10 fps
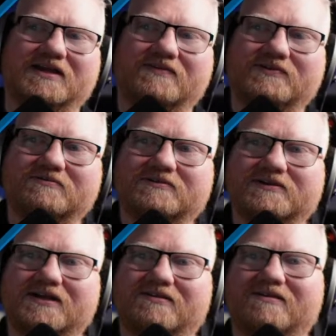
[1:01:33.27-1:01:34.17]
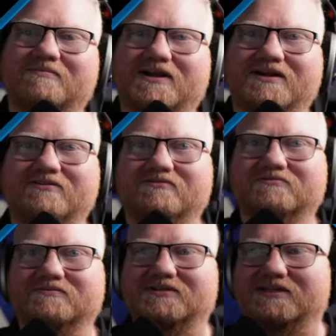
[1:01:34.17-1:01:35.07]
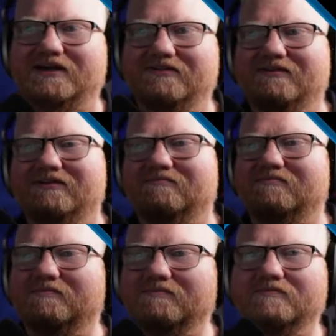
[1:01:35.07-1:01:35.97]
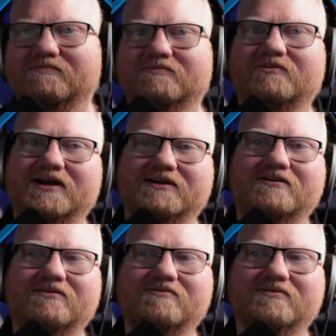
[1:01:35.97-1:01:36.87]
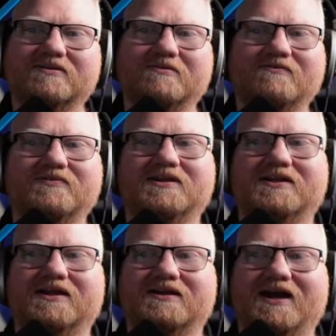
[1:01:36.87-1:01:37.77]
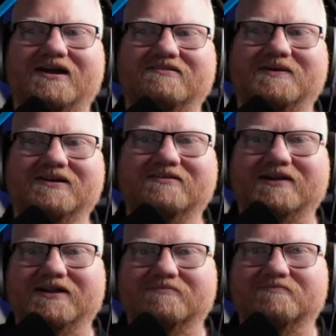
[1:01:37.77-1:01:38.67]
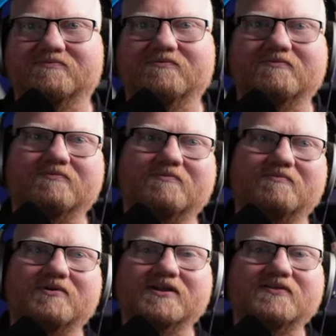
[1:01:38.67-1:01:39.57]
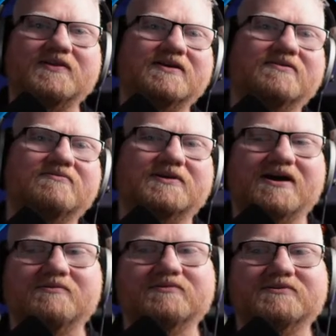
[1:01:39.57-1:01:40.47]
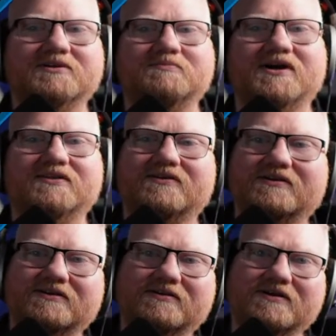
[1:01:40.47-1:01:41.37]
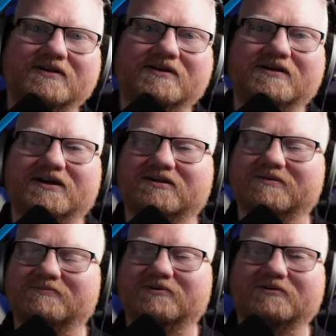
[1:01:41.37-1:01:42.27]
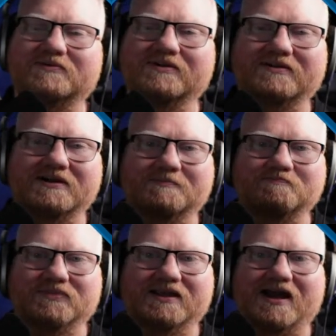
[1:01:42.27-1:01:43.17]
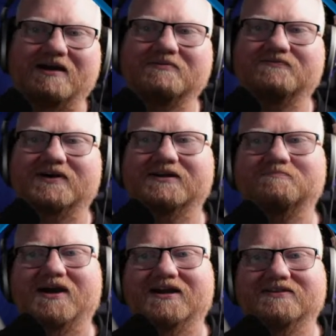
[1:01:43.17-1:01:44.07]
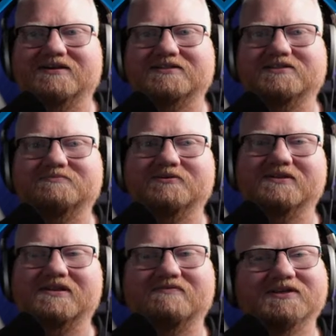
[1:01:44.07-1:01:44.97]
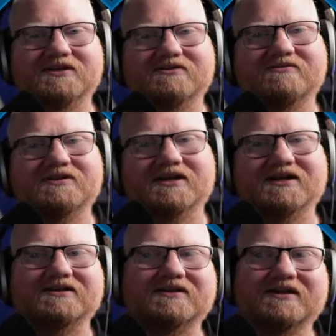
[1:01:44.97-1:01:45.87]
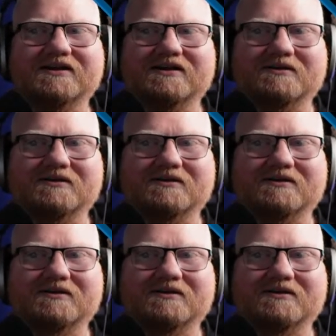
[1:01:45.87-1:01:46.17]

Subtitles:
If you look at somebody who doesn't quite know some of the aspects, like one of the things when I was learning Python a little bit more was like I would find Python 2.7 code, and